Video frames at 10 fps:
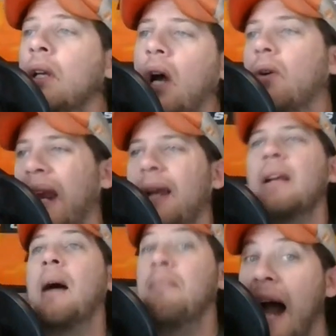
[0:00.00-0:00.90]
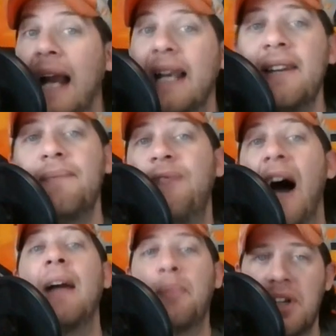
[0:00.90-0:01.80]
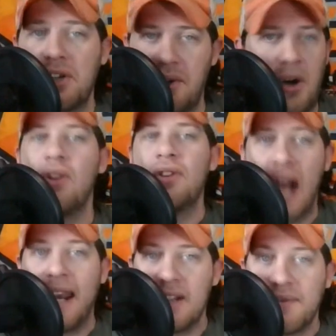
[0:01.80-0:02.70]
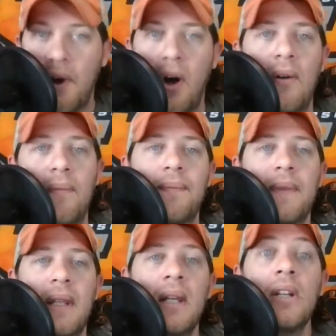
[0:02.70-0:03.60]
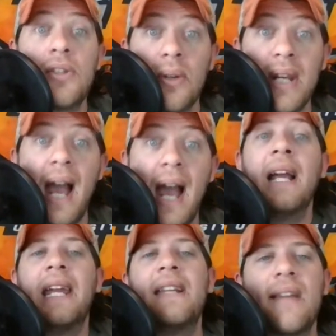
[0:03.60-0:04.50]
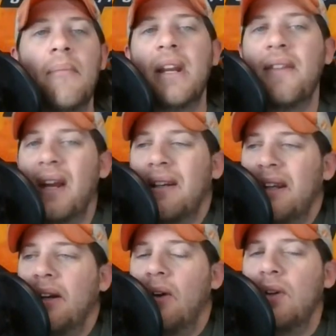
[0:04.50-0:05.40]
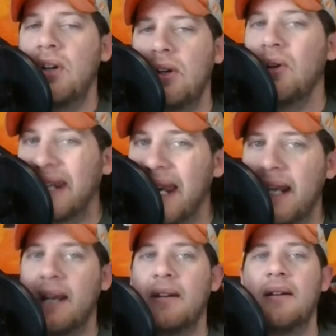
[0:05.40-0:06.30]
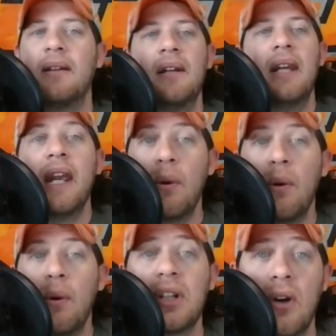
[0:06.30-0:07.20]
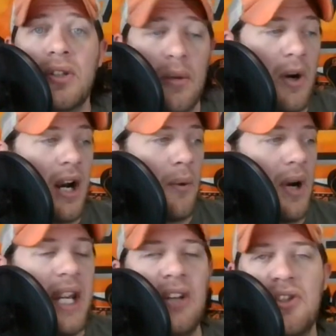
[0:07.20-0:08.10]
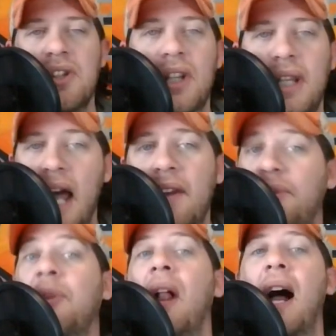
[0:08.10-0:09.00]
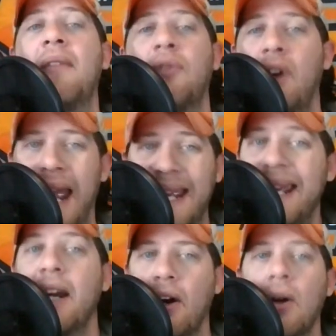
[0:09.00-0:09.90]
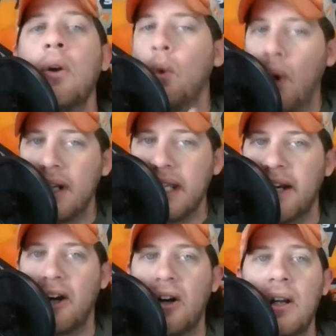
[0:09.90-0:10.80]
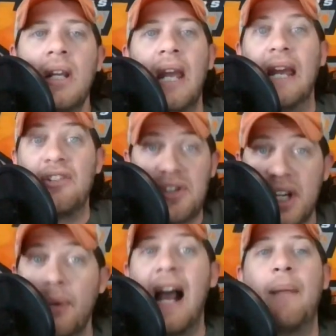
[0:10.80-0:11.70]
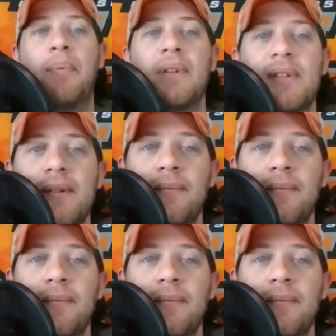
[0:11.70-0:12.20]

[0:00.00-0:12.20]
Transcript: I'm 95% sure, not his fault. So, yeah, he's somebody that, you get it. He wants to go somewhere where he can just let it fly for 1 year, and just see what happens.